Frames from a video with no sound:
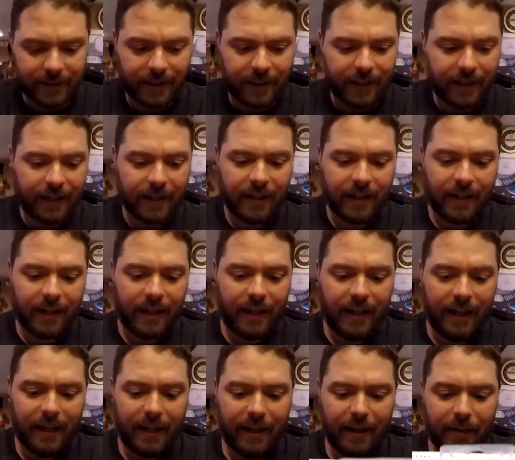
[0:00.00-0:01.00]
the
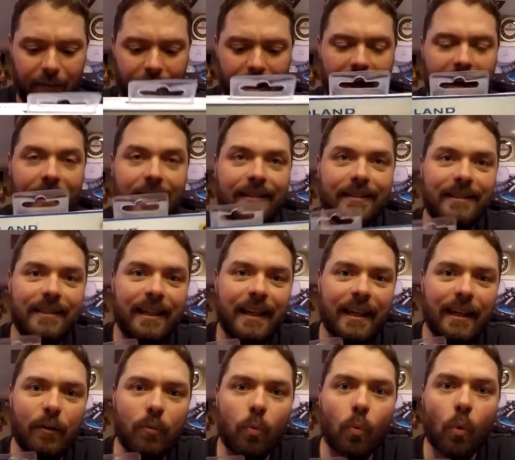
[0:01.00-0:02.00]

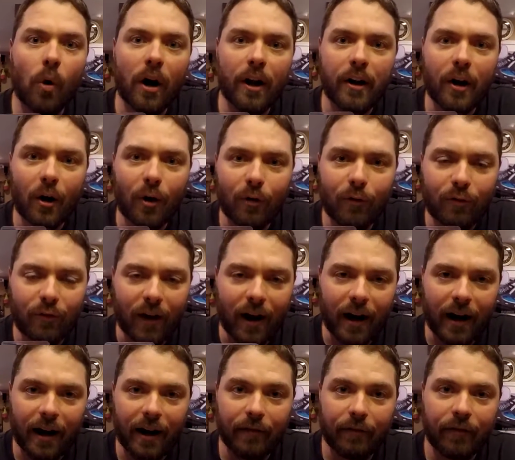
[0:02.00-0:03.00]

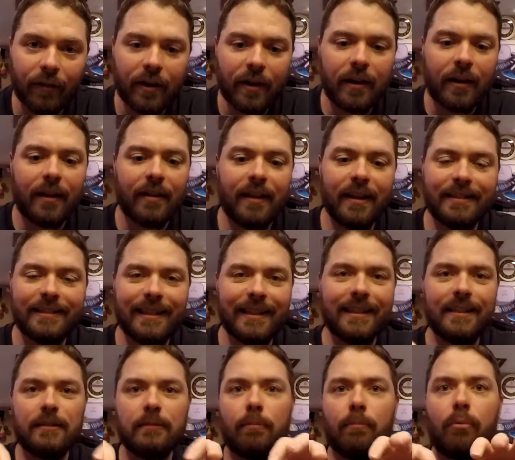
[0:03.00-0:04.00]
MXT105. This
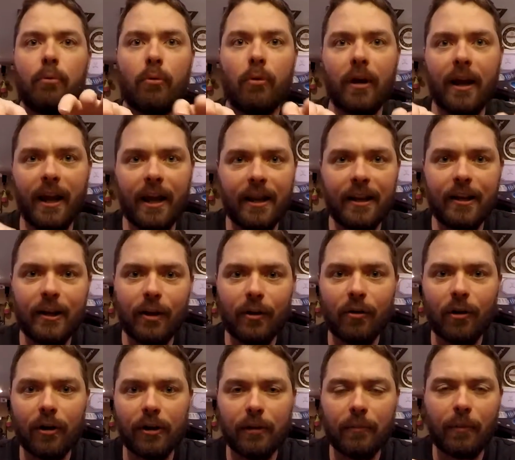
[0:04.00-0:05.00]
is brand new
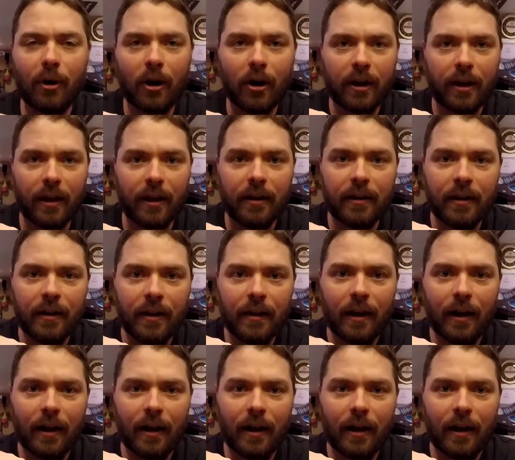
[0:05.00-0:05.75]
on the market.